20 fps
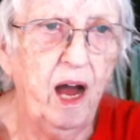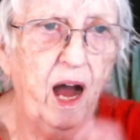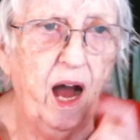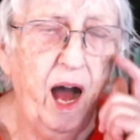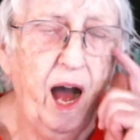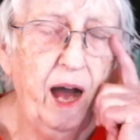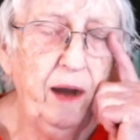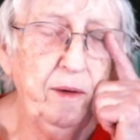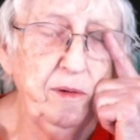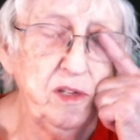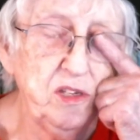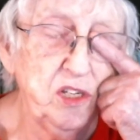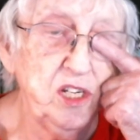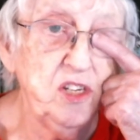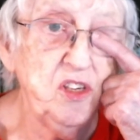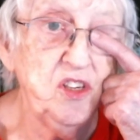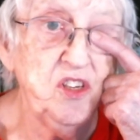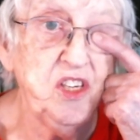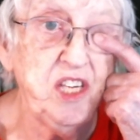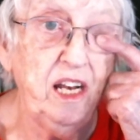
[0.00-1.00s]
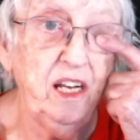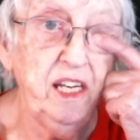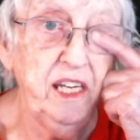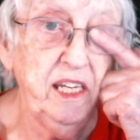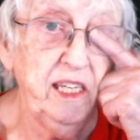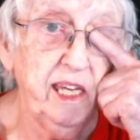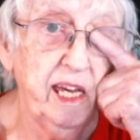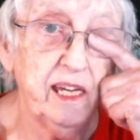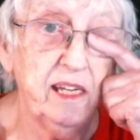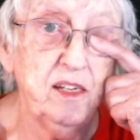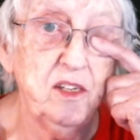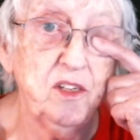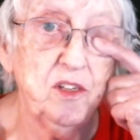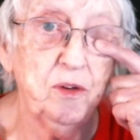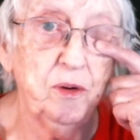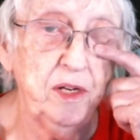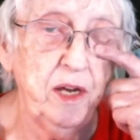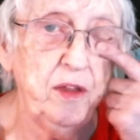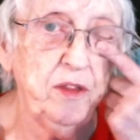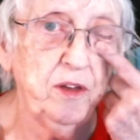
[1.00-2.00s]
I was just settling in to
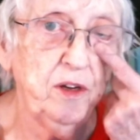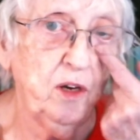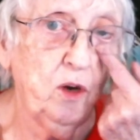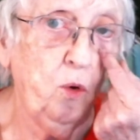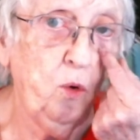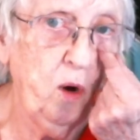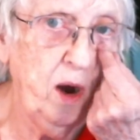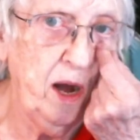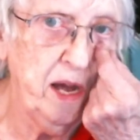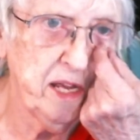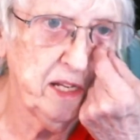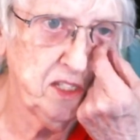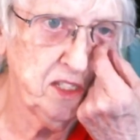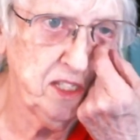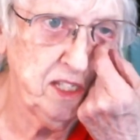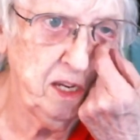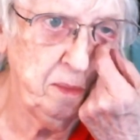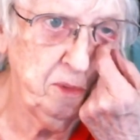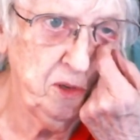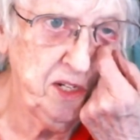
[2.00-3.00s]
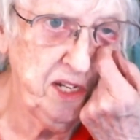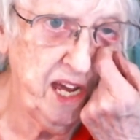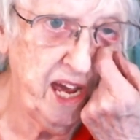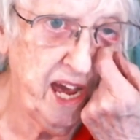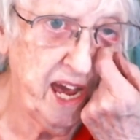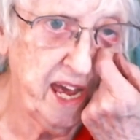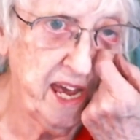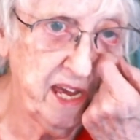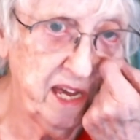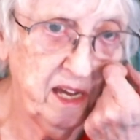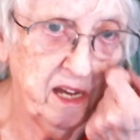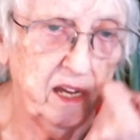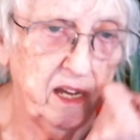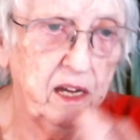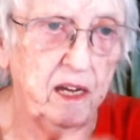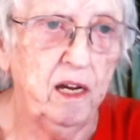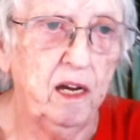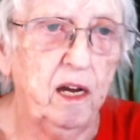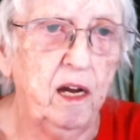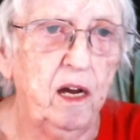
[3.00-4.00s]
another quiet summer day
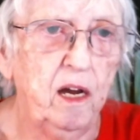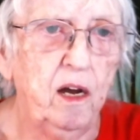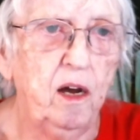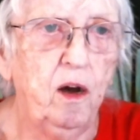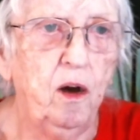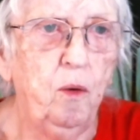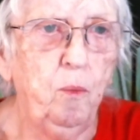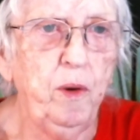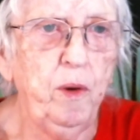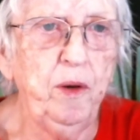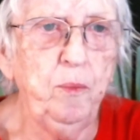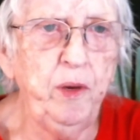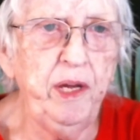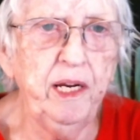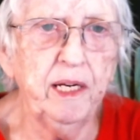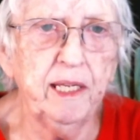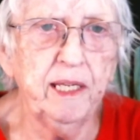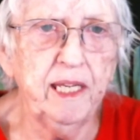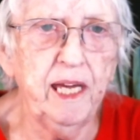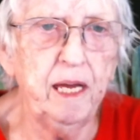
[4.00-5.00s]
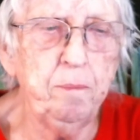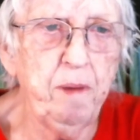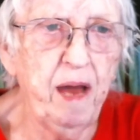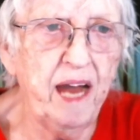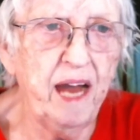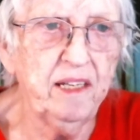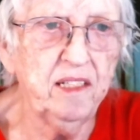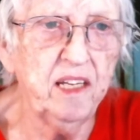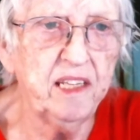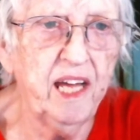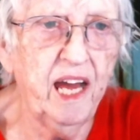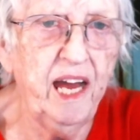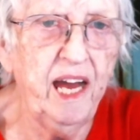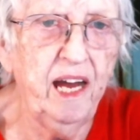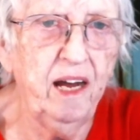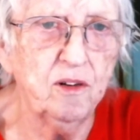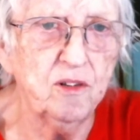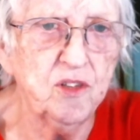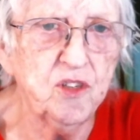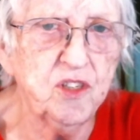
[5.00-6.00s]
when Wynne came back to the
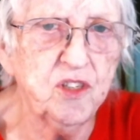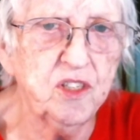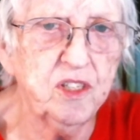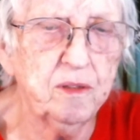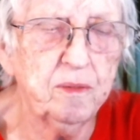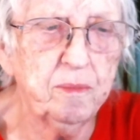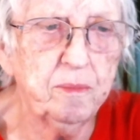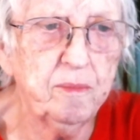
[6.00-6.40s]
house.